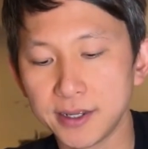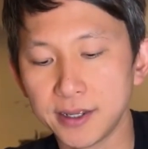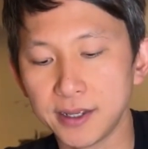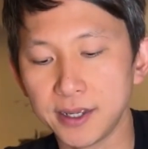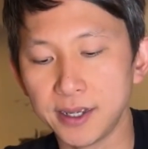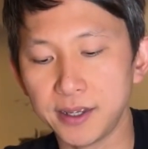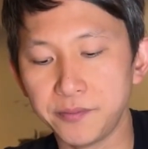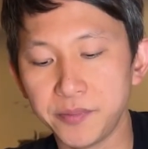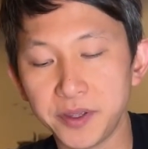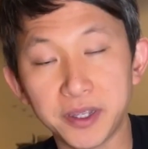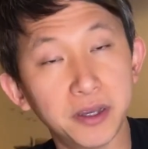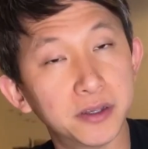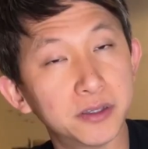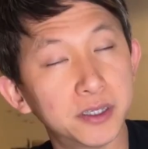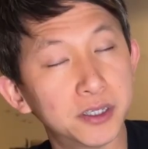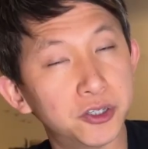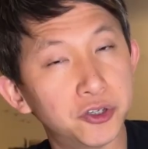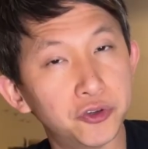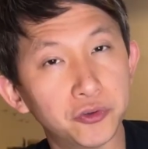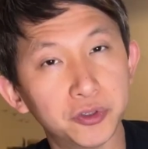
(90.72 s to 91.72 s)
And because
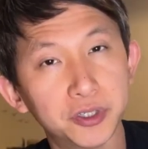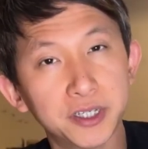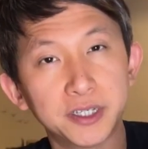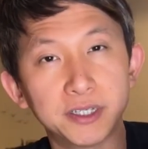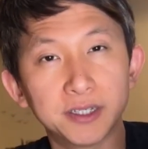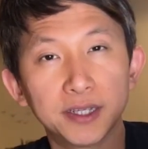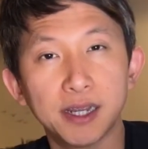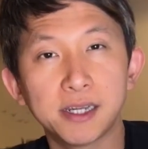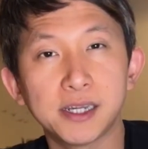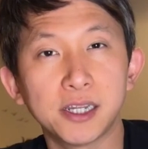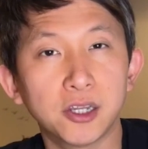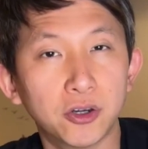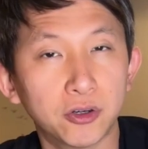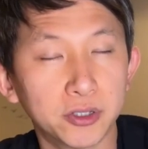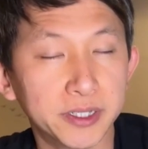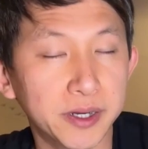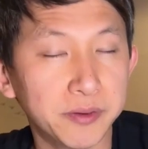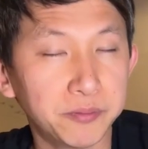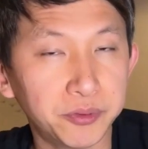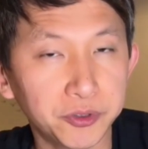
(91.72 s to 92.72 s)
it's using slightly lower
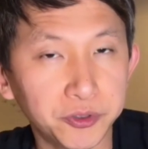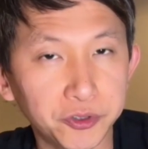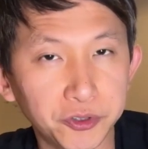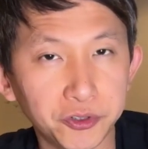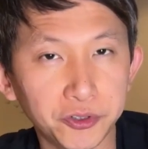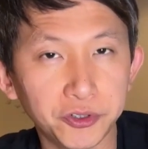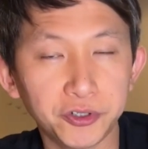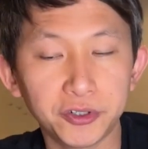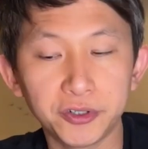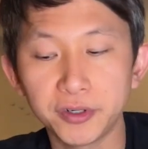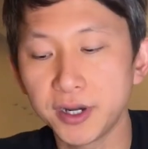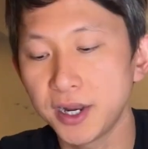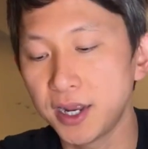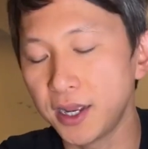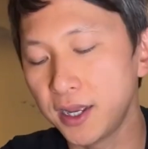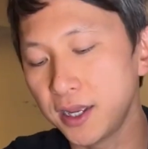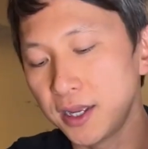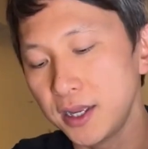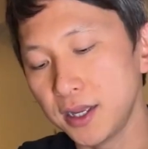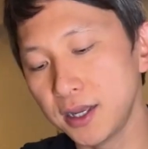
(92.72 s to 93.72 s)
temperature,
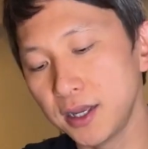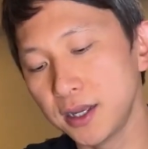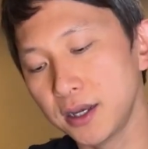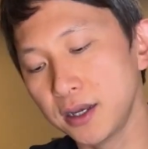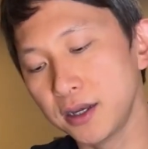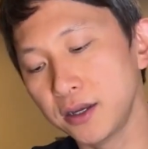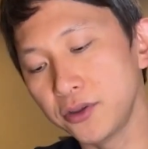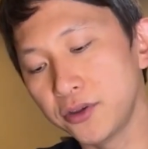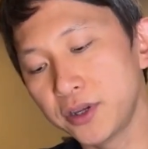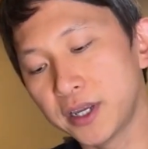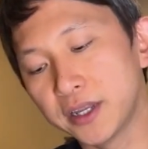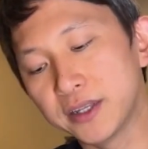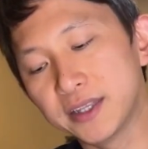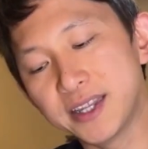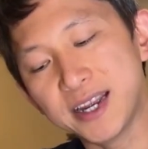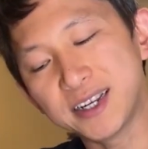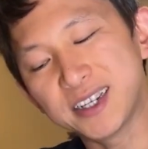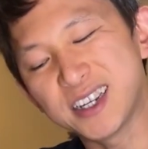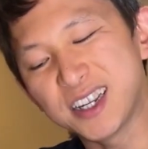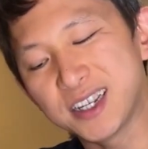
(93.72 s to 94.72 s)
you can
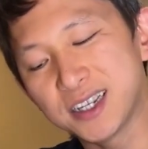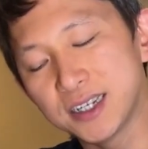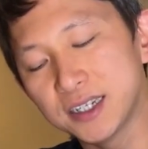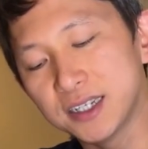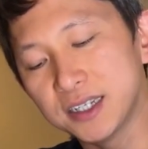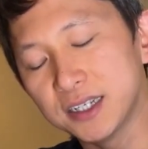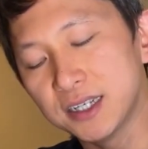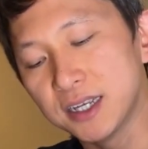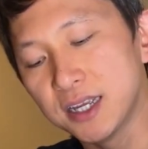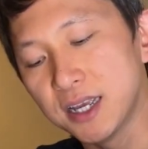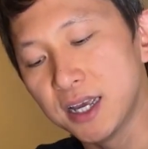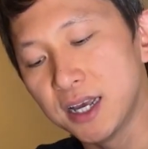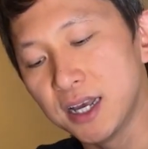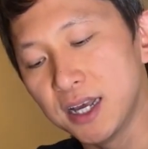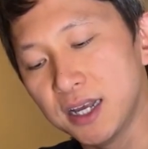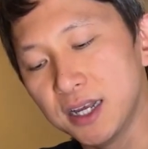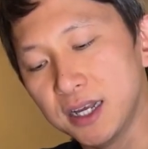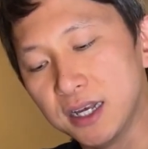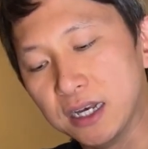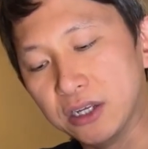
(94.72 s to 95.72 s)
technically
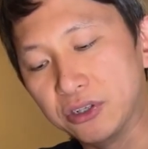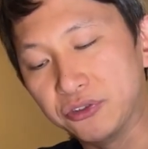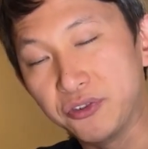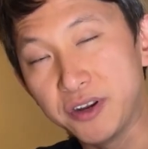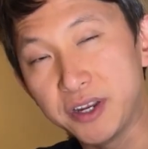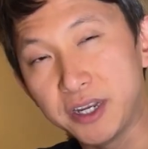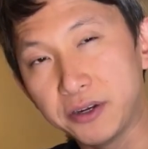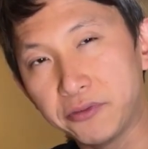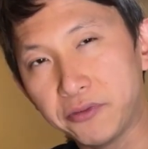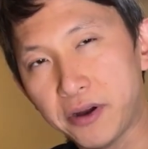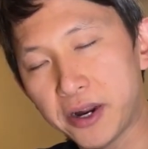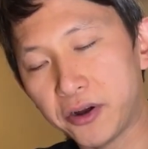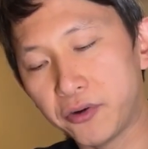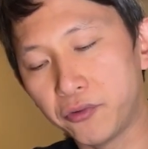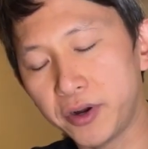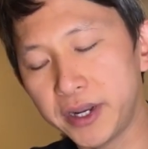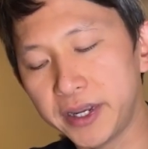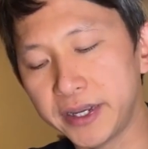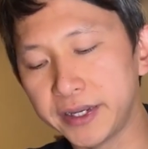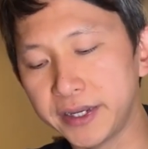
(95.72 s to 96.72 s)
drink it right
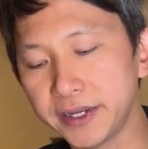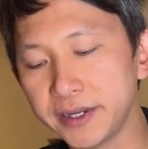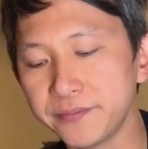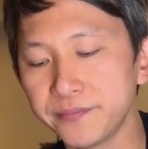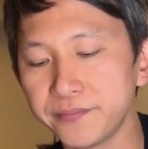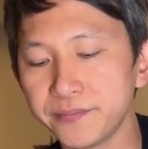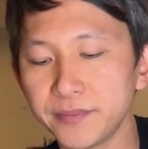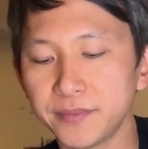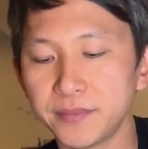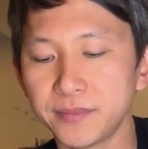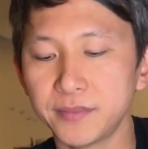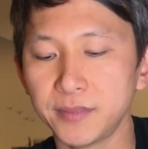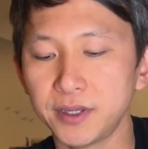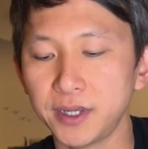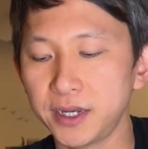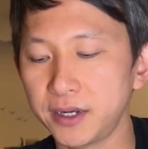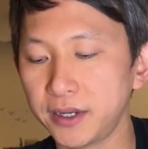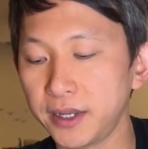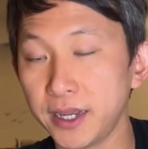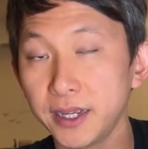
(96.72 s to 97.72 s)
away. And
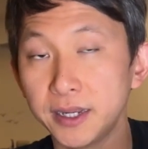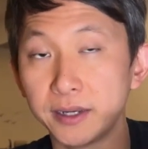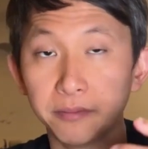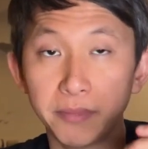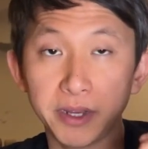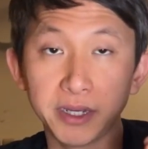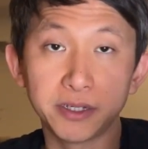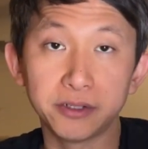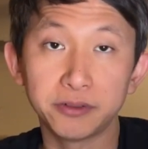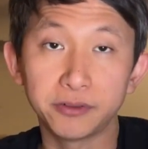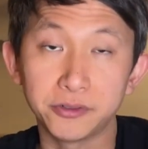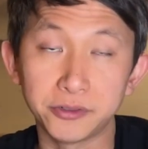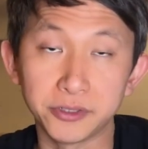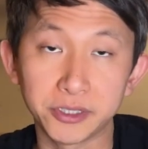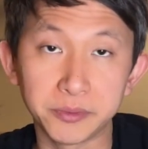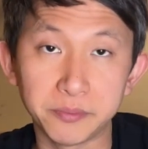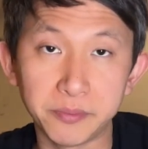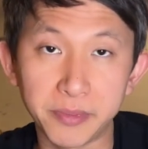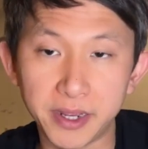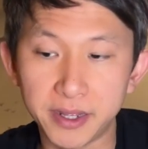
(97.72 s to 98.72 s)
again, make sure to
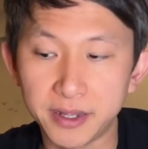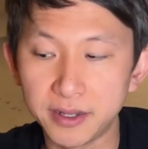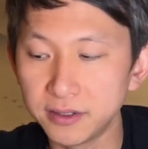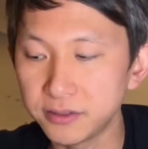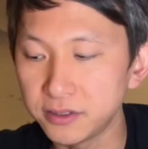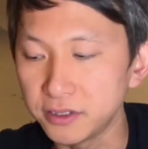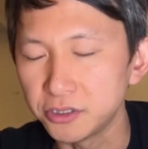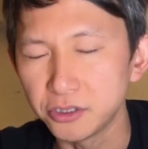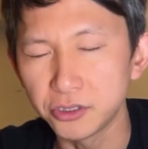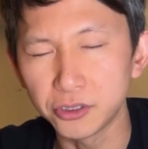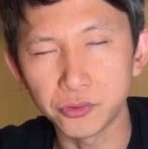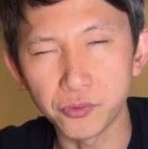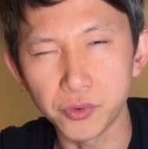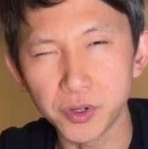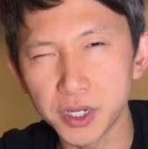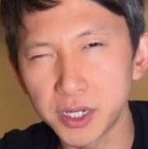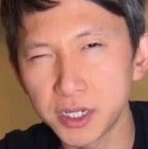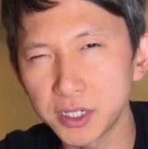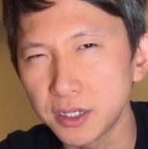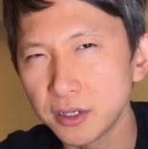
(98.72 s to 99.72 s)
smell the
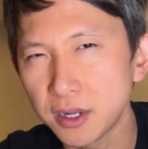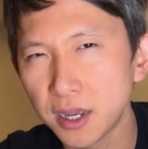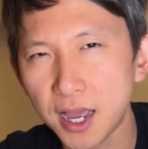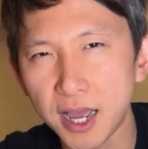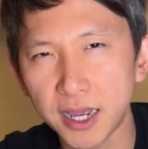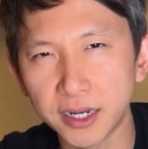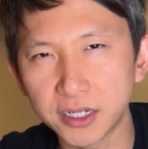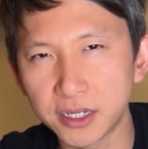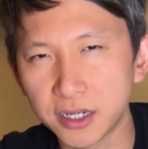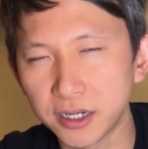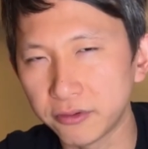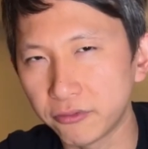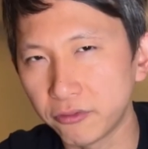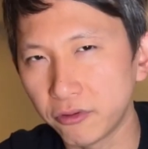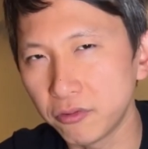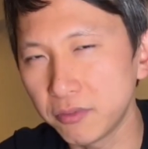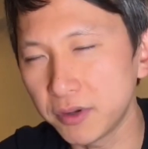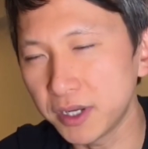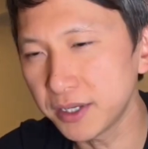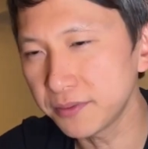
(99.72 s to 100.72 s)
sweet honey
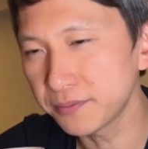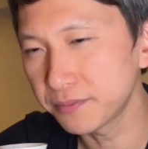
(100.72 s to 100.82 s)
aroma.